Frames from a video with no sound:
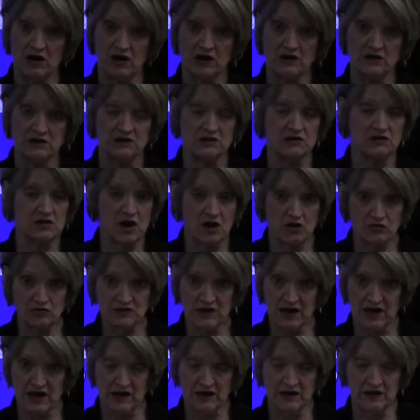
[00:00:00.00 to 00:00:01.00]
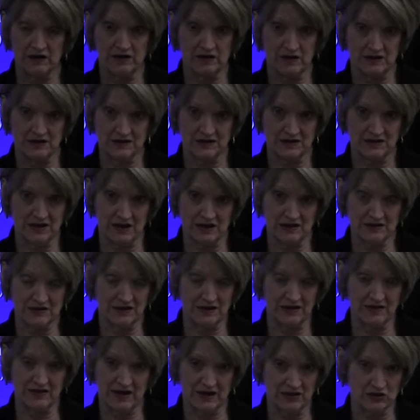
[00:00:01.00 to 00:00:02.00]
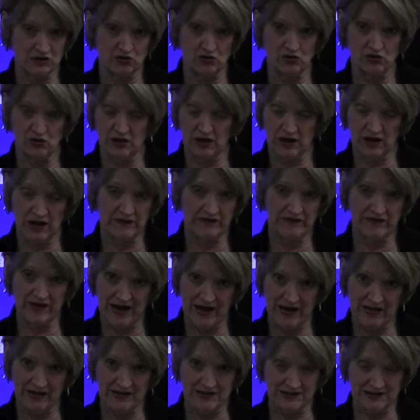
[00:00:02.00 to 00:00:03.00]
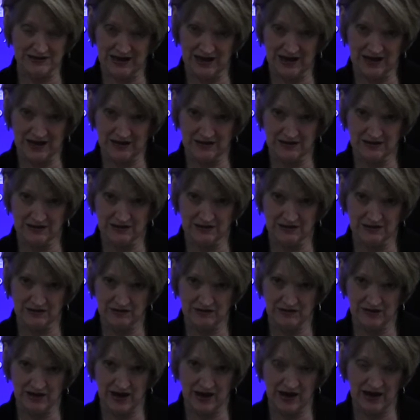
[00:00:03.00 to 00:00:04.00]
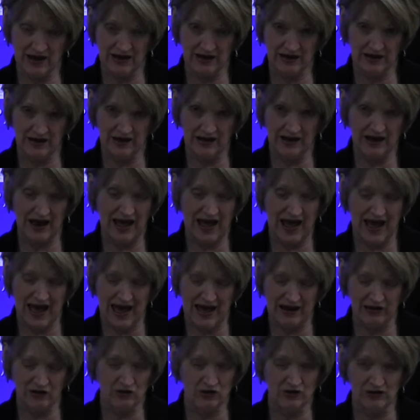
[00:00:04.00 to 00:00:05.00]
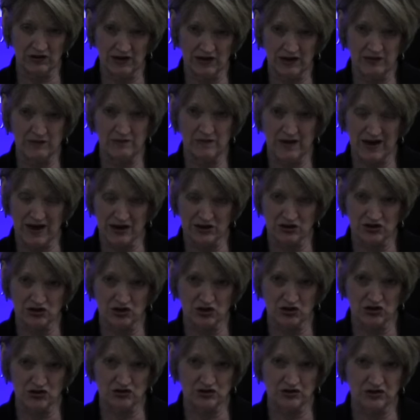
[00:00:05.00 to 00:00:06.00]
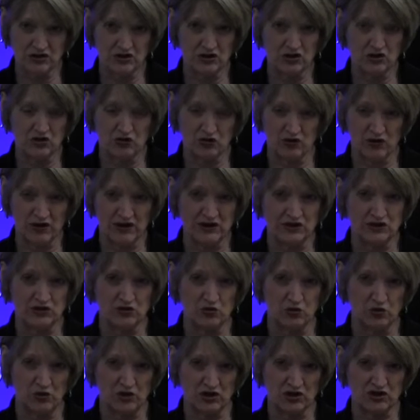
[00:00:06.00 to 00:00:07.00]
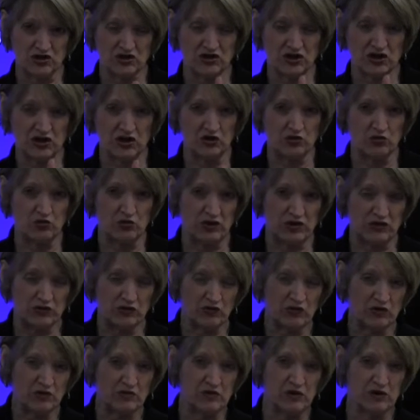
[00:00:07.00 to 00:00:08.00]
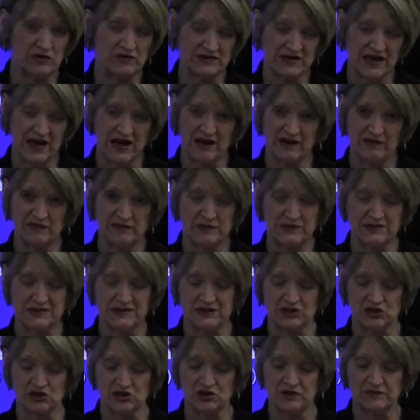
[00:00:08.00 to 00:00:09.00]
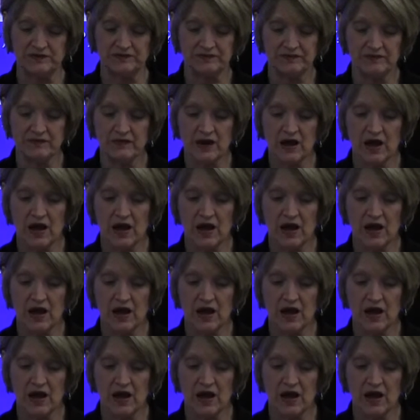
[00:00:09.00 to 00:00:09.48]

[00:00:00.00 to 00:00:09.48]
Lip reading: is no data that says that that's really a valid test, that it accurately measures the degree to which the urethra moves out of position.